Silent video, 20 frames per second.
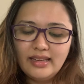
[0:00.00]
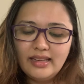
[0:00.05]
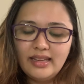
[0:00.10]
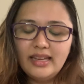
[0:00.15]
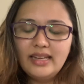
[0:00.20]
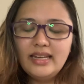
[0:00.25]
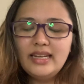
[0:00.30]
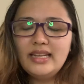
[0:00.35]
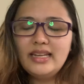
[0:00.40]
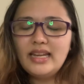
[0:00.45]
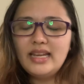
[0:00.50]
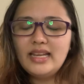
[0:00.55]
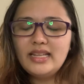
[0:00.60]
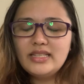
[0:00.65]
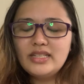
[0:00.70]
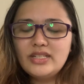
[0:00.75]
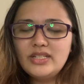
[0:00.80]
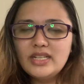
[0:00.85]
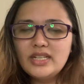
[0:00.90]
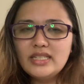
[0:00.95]
and
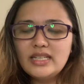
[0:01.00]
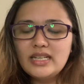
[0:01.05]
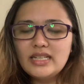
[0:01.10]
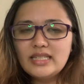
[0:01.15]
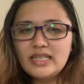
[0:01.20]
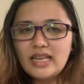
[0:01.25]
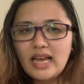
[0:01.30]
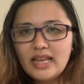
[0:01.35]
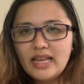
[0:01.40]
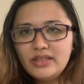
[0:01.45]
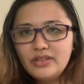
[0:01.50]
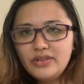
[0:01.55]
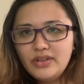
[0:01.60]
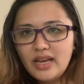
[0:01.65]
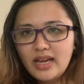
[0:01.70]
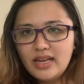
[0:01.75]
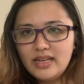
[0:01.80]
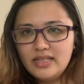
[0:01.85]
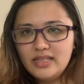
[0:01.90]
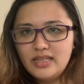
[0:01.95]
it's just a sad
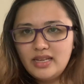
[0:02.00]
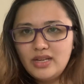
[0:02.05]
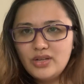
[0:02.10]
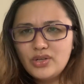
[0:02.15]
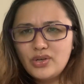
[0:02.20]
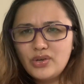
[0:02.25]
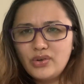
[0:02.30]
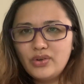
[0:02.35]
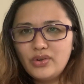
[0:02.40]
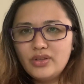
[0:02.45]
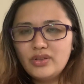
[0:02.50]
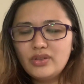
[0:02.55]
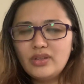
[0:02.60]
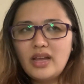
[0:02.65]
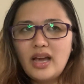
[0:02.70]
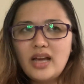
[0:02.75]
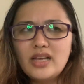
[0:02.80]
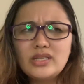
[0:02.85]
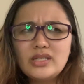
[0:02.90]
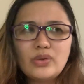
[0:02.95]
realization
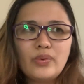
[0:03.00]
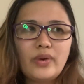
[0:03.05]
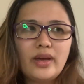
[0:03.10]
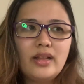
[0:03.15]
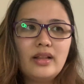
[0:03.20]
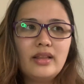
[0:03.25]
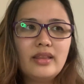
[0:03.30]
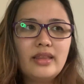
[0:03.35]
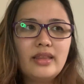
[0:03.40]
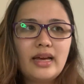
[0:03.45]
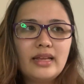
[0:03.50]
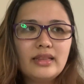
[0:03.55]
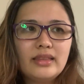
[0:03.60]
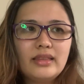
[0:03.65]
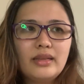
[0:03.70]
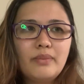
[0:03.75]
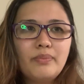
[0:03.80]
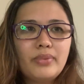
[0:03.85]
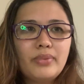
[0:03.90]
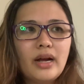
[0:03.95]
as well, that
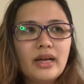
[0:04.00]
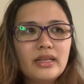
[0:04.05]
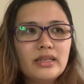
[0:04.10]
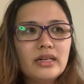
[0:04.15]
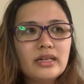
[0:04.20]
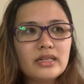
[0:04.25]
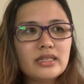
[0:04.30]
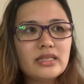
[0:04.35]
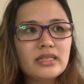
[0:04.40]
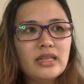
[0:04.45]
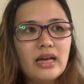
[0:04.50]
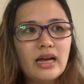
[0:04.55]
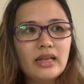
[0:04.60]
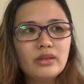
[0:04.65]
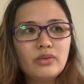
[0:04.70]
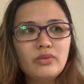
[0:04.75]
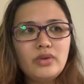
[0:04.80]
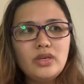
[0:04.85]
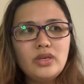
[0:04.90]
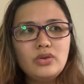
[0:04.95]
the products
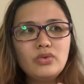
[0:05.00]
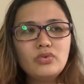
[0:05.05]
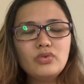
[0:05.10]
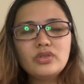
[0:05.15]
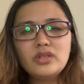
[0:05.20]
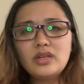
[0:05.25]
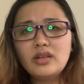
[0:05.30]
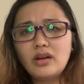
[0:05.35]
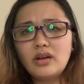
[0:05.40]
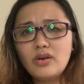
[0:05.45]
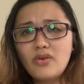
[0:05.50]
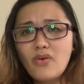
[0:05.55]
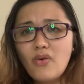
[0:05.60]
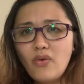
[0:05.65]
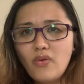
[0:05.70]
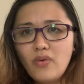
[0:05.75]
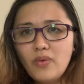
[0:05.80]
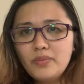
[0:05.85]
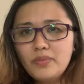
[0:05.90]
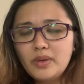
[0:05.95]
that we use in our
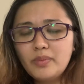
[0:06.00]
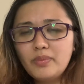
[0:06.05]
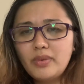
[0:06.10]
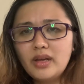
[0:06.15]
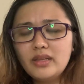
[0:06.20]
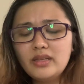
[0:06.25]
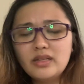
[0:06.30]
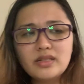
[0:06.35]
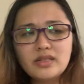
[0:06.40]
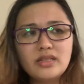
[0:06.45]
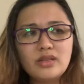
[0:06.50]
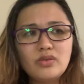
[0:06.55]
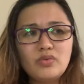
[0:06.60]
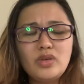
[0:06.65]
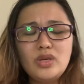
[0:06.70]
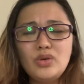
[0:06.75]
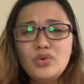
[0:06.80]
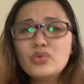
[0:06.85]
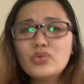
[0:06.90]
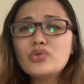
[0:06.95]
home, the products that we
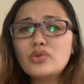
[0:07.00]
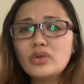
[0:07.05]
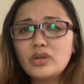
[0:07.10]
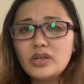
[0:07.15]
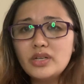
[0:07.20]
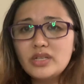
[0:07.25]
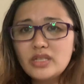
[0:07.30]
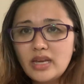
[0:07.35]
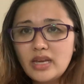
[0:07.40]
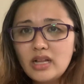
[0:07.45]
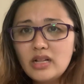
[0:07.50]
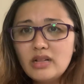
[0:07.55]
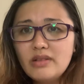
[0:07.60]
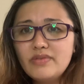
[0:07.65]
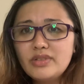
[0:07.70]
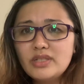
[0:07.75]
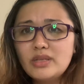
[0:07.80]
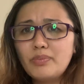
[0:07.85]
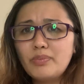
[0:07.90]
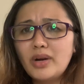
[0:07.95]
use on
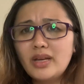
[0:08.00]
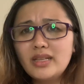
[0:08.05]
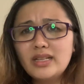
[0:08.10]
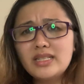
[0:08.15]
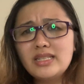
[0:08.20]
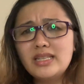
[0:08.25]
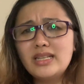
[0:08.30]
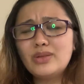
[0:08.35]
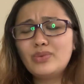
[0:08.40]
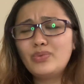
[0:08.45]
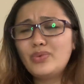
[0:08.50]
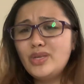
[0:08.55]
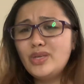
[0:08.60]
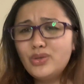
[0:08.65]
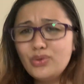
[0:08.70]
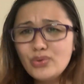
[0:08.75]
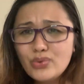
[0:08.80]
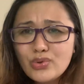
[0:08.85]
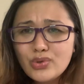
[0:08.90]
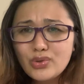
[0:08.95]
ourselves, the products that we
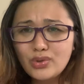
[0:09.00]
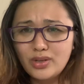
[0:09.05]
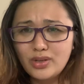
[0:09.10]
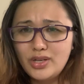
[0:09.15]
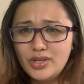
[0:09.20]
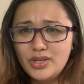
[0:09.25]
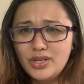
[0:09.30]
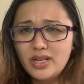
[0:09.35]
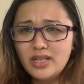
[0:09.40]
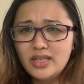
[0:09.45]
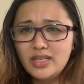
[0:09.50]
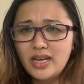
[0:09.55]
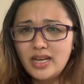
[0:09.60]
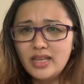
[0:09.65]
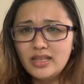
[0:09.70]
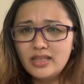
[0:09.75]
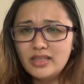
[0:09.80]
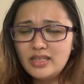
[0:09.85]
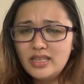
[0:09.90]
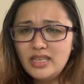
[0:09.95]
use on our
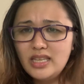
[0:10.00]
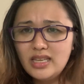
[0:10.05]
children,